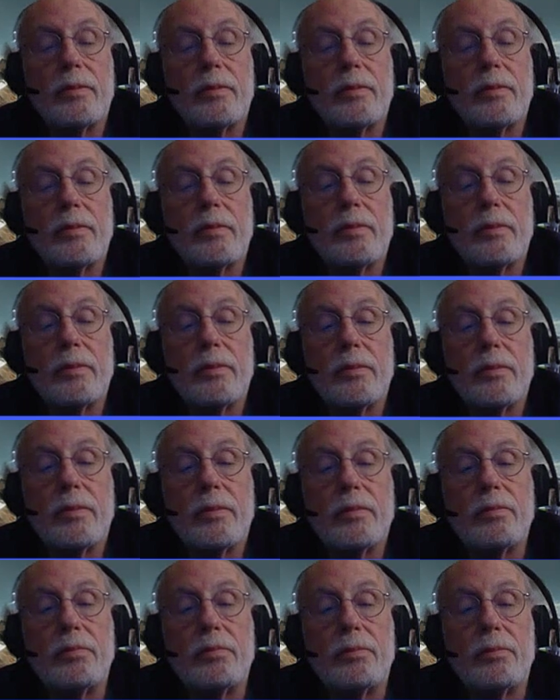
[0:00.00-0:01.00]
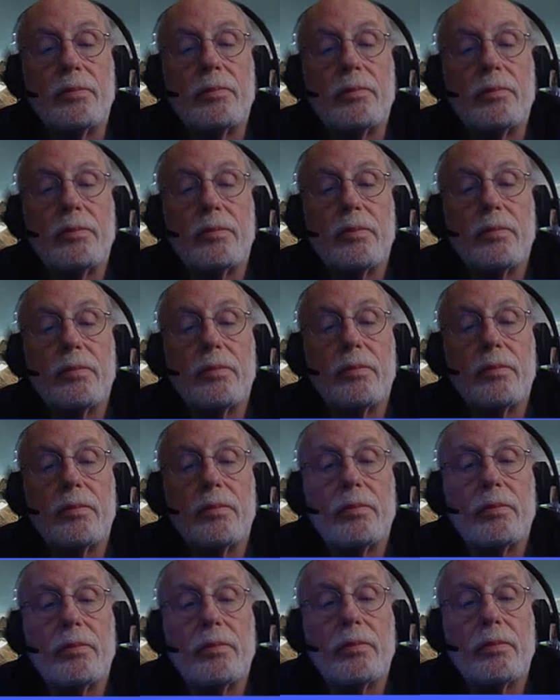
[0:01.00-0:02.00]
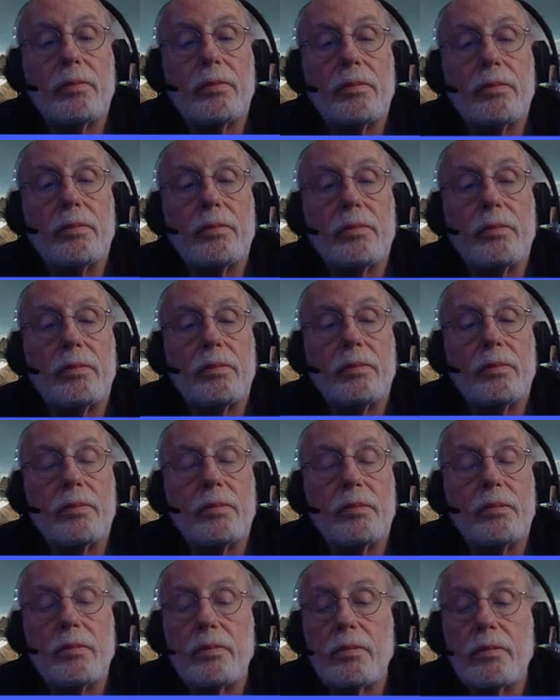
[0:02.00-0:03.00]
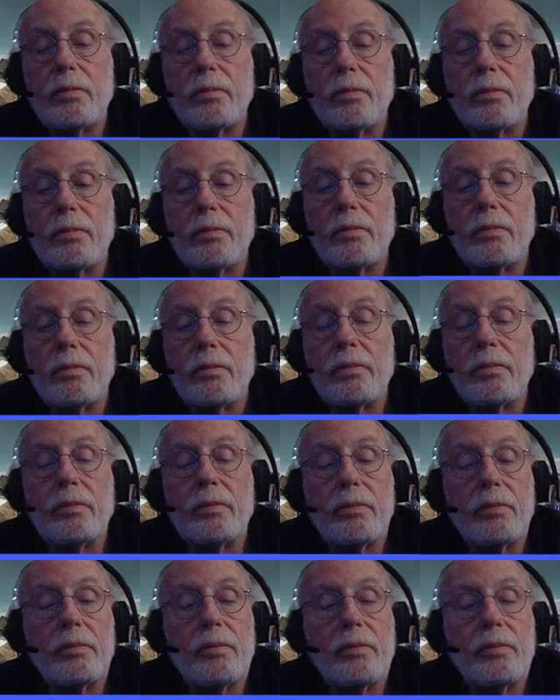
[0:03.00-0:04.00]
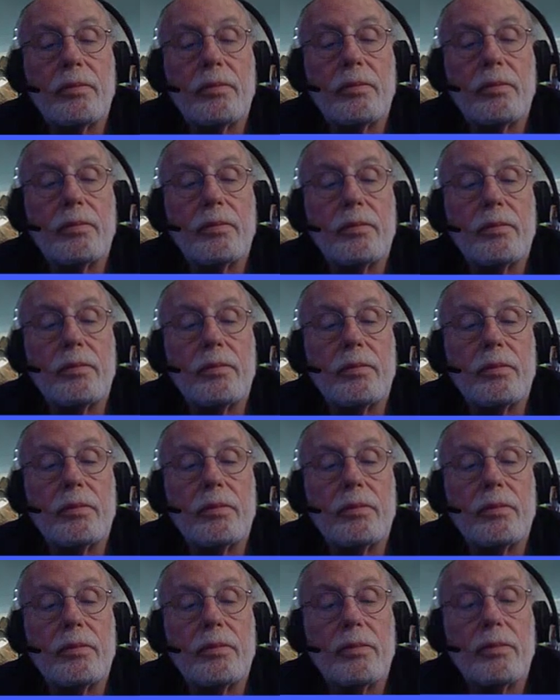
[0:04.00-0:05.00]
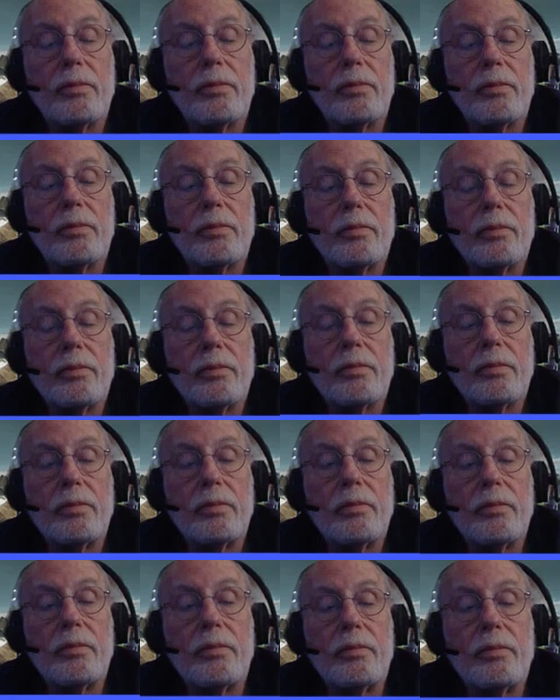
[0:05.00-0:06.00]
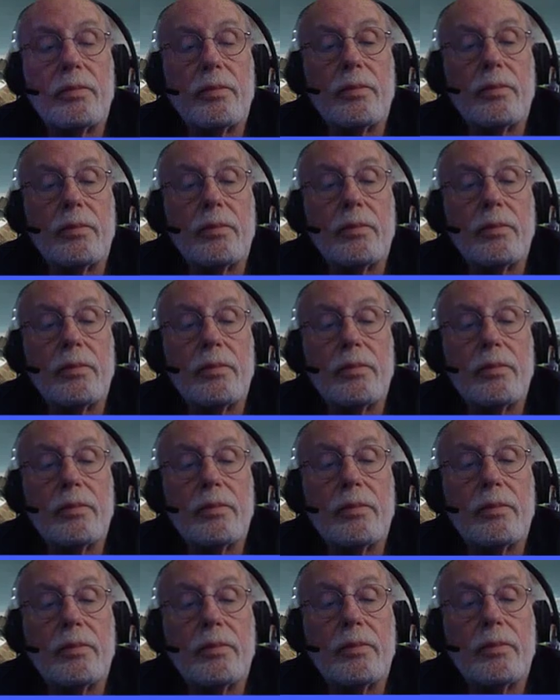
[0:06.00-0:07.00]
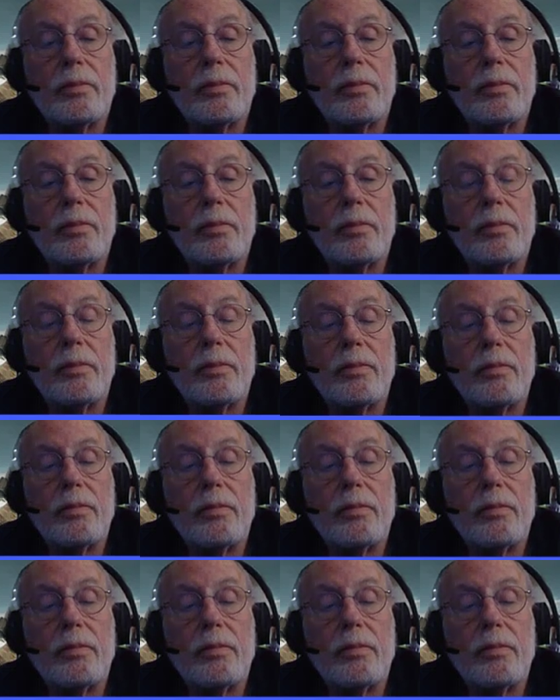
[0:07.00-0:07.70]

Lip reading: (not speaking)